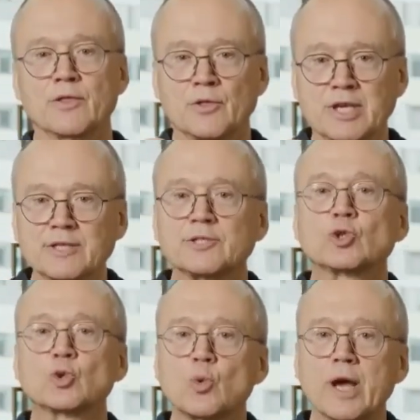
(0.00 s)
these
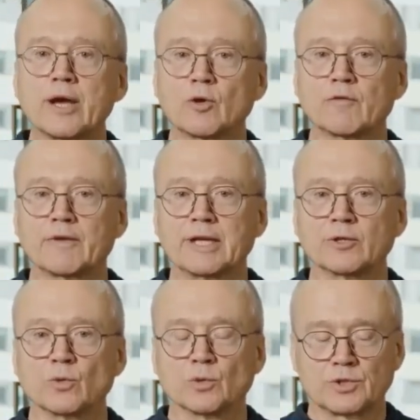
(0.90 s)
two error
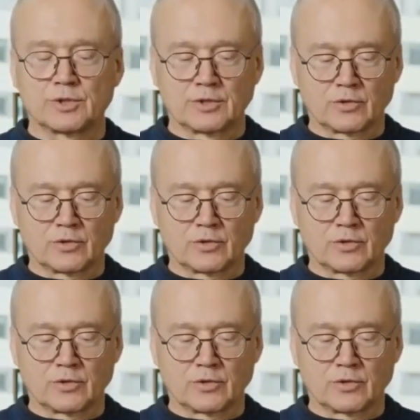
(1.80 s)
values.